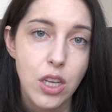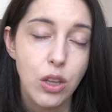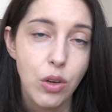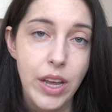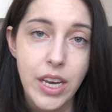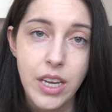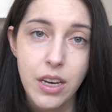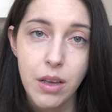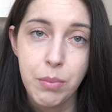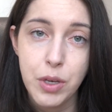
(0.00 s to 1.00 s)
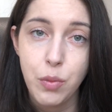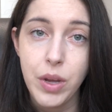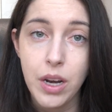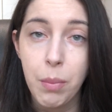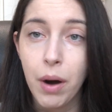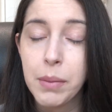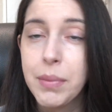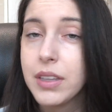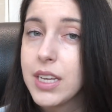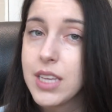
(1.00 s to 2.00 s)
located between apartment
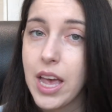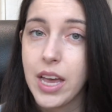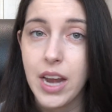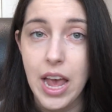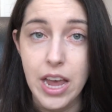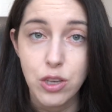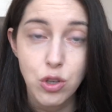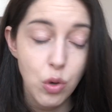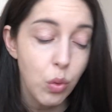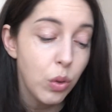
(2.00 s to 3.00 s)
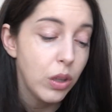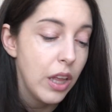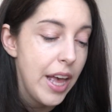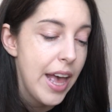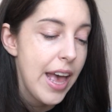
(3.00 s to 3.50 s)
buildings and a school,